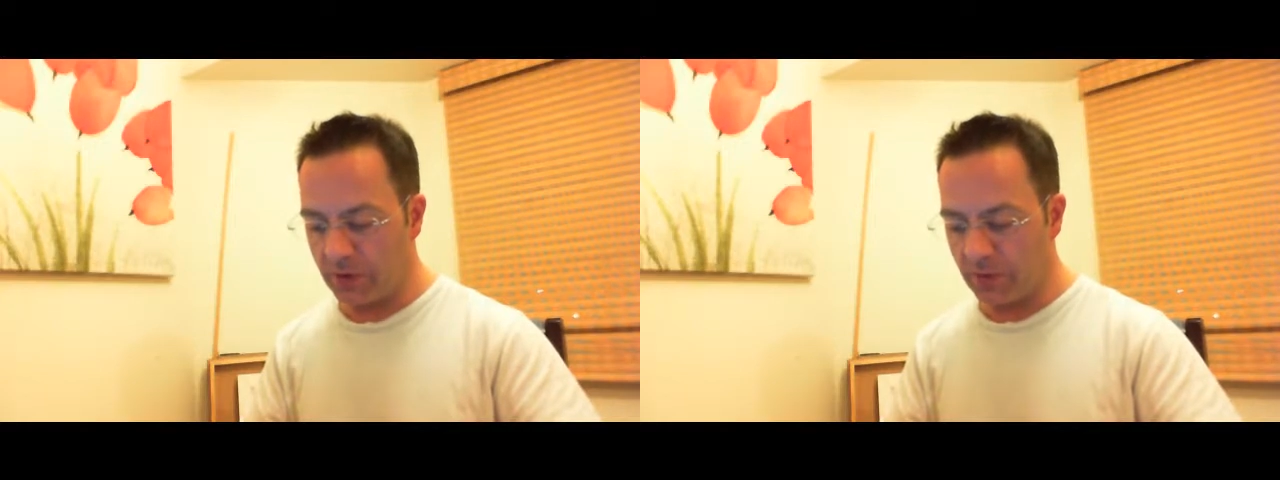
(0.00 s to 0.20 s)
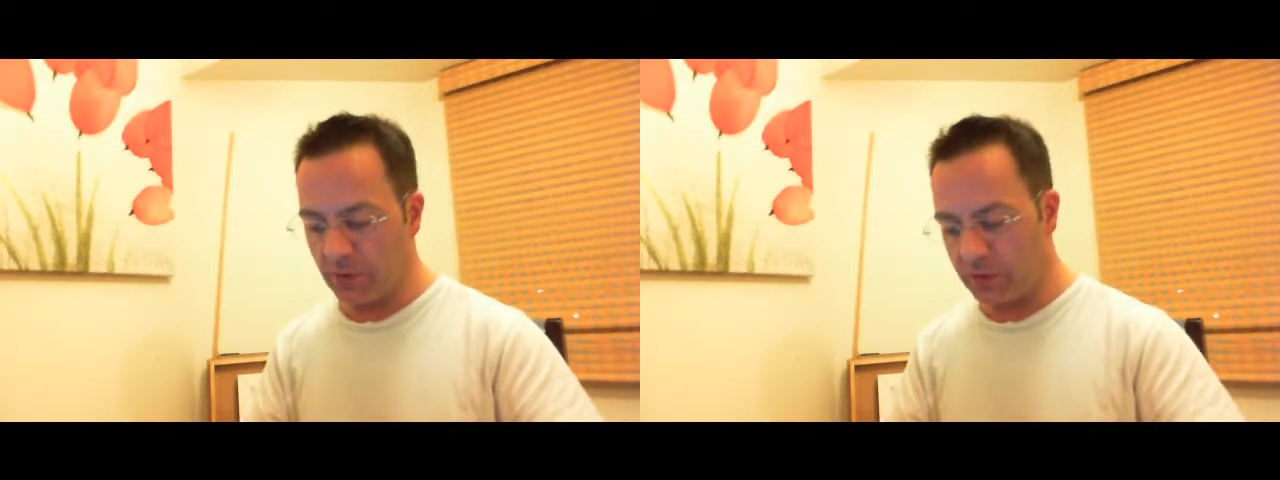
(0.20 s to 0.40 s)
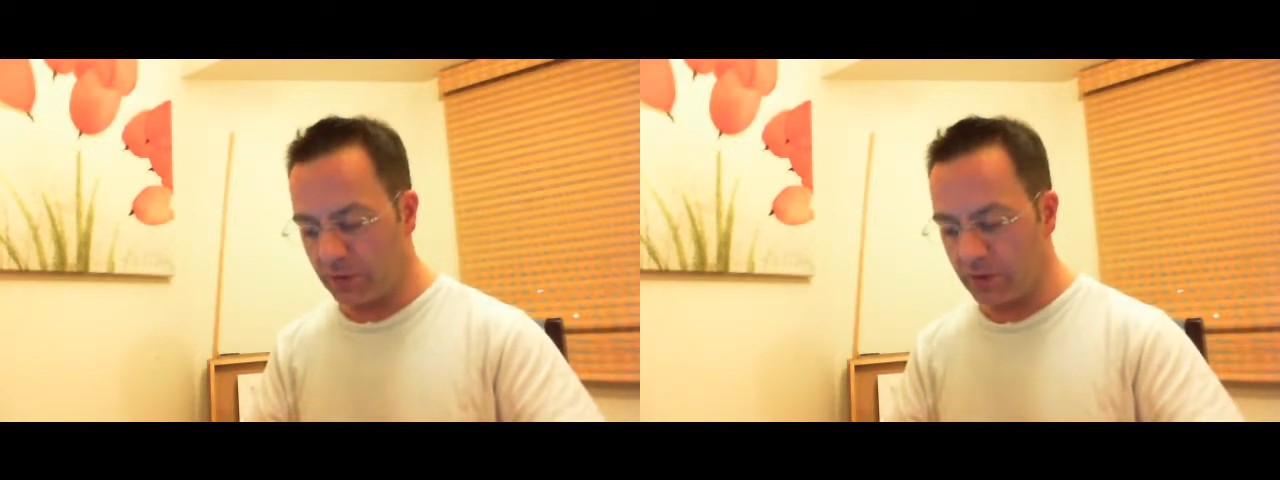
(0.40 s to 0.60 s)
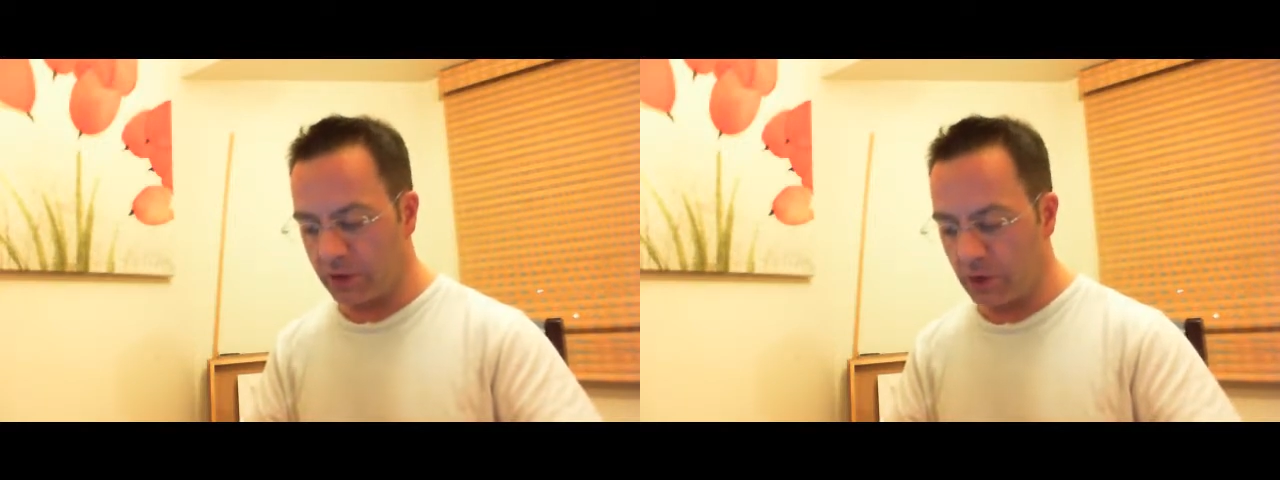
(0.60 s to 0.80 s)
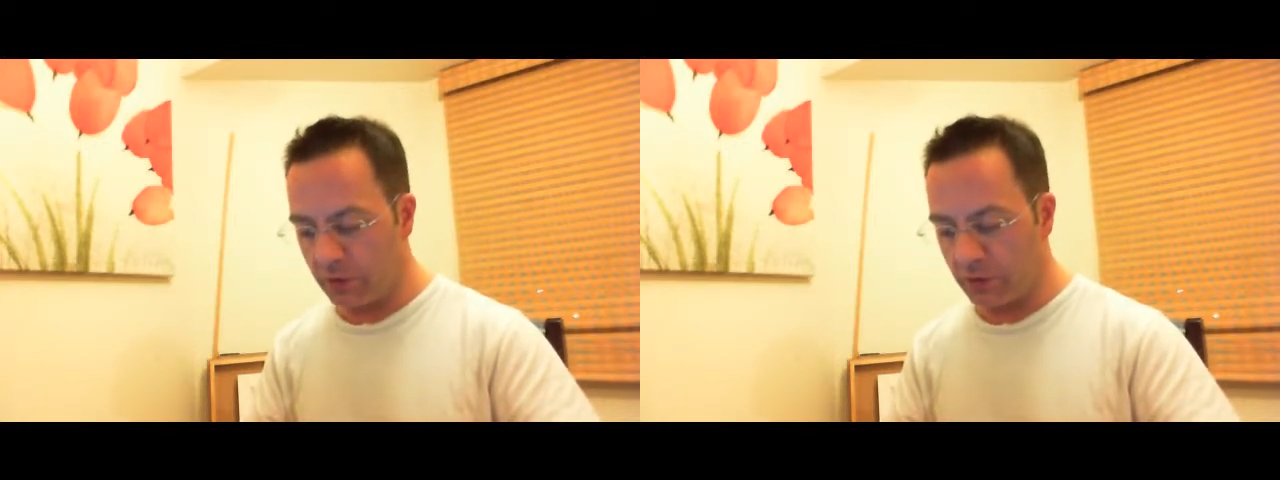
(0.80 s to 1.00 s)
authorised
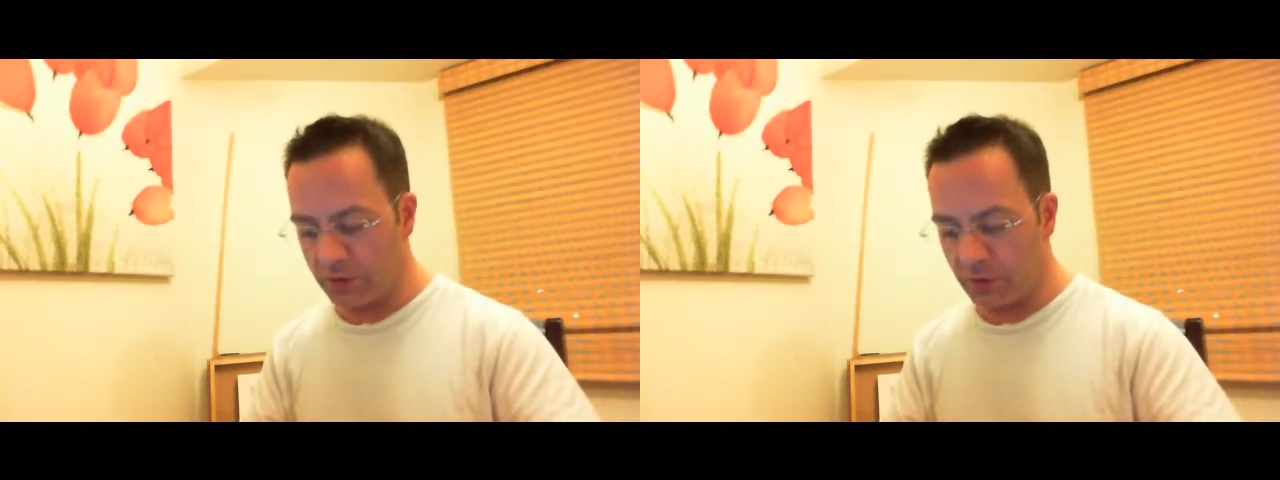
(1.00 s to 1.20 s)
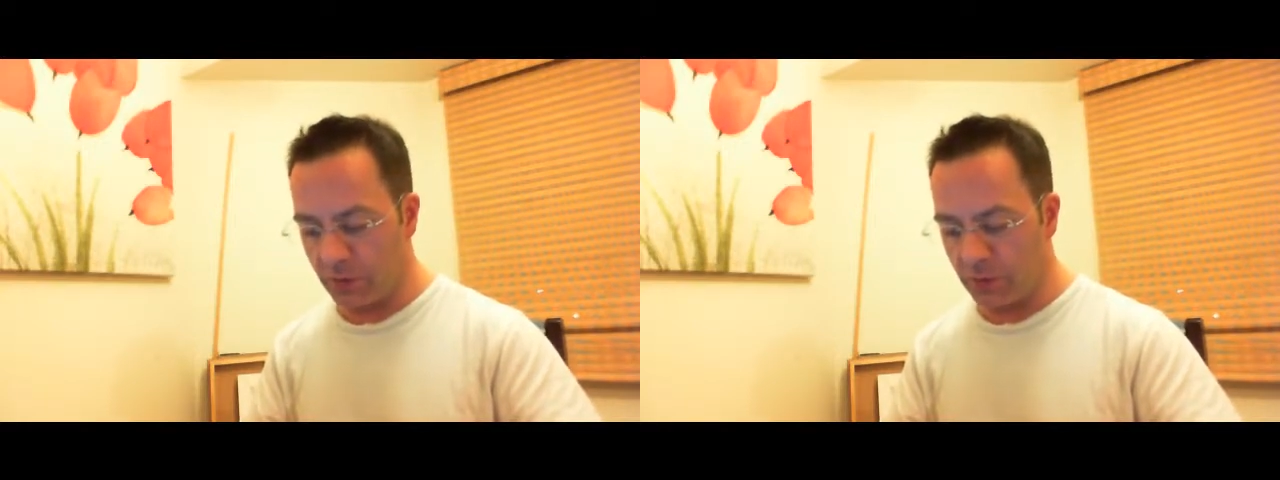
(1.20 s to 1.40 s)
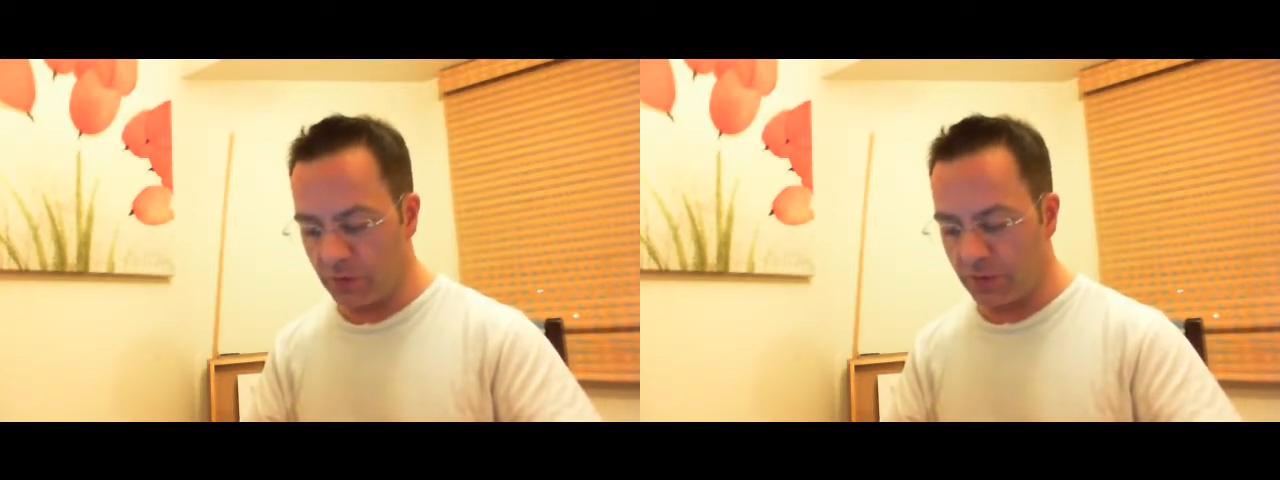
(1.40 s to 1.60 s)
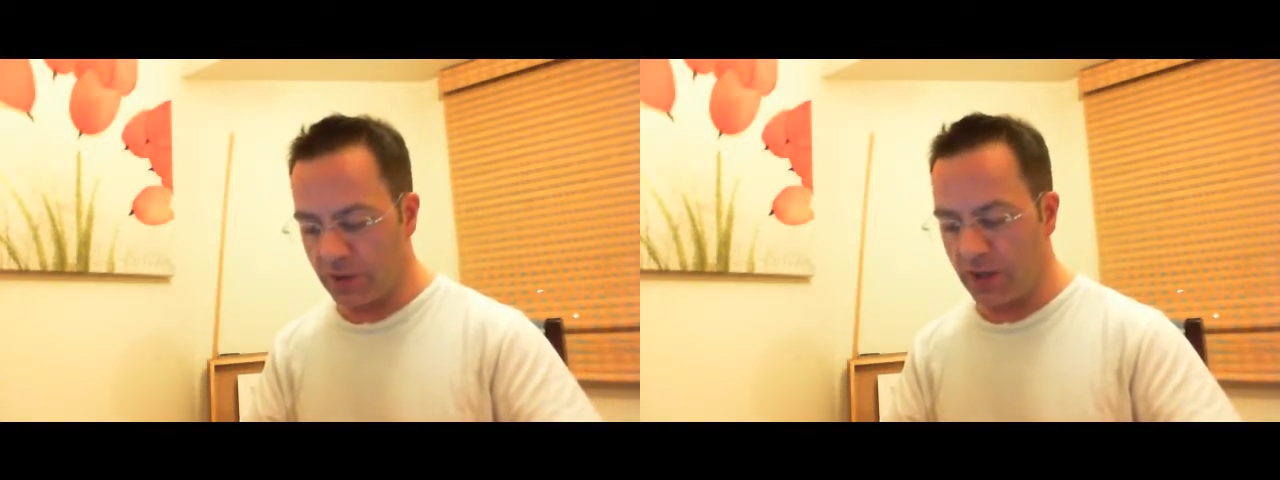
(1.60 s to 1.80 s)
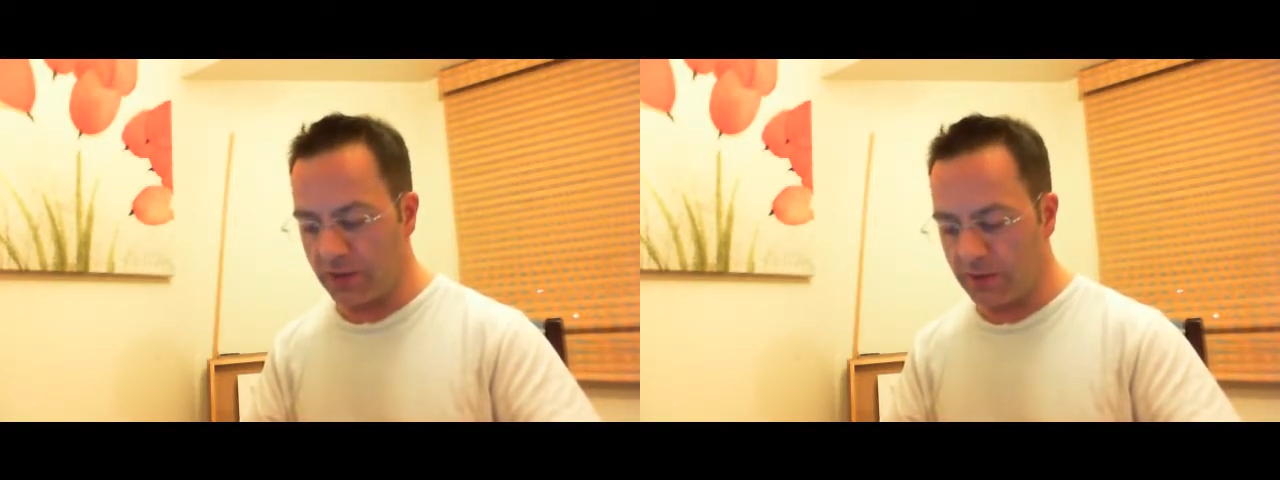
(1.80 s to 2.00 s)
covert support for
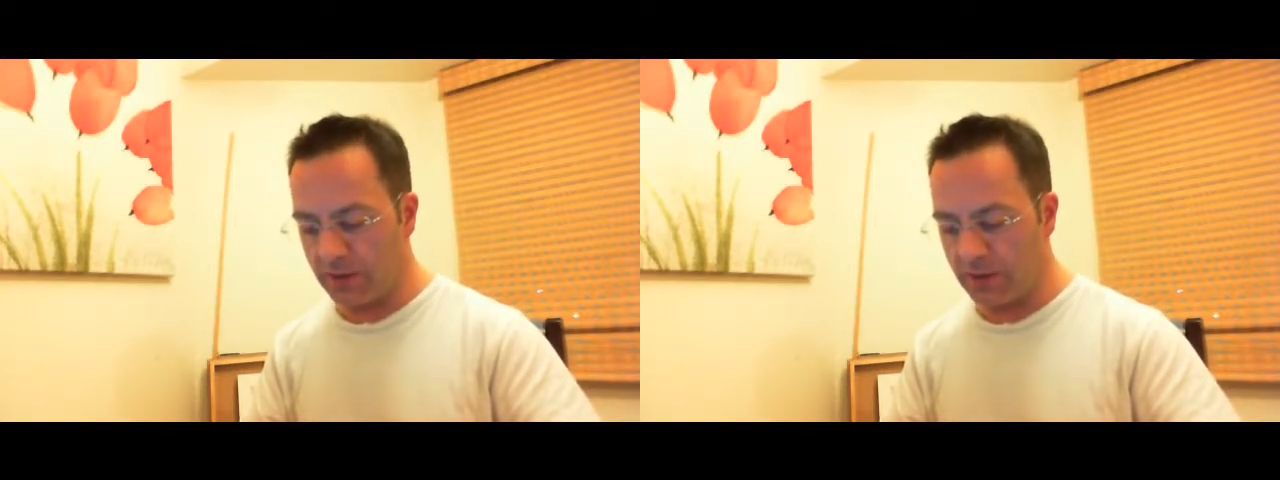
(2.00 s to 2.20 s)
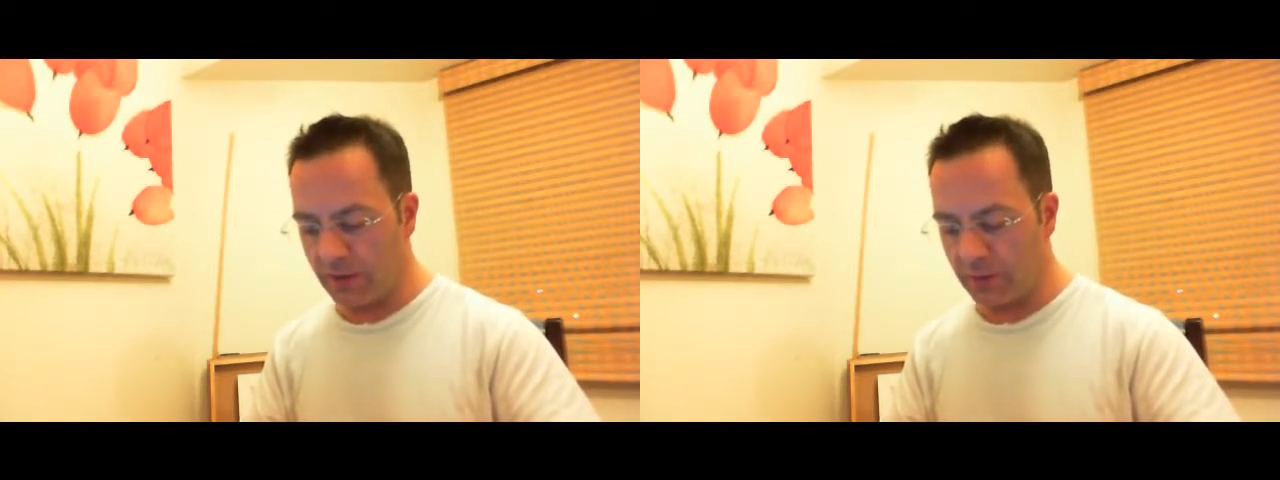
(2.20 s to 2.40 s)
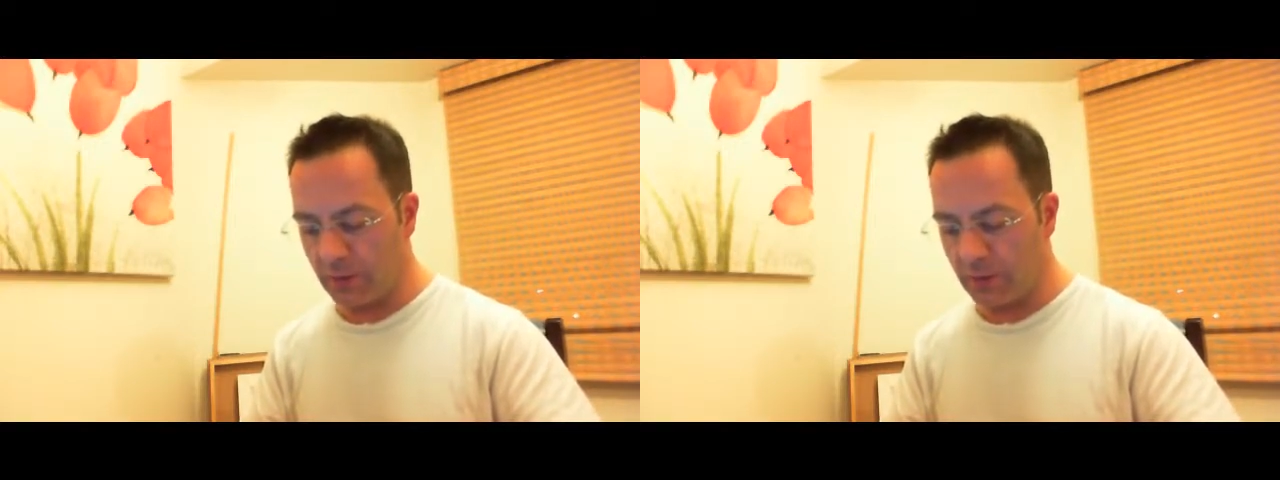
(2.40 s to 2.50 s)
the anti-Gaddafi